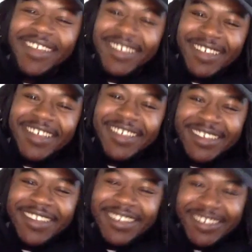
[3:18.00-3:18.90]

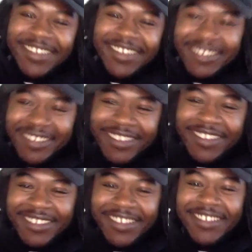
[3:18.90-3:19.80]
the
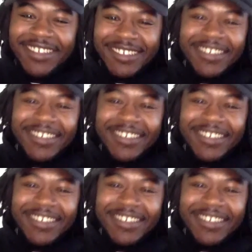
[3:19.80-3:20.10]
stalling of this,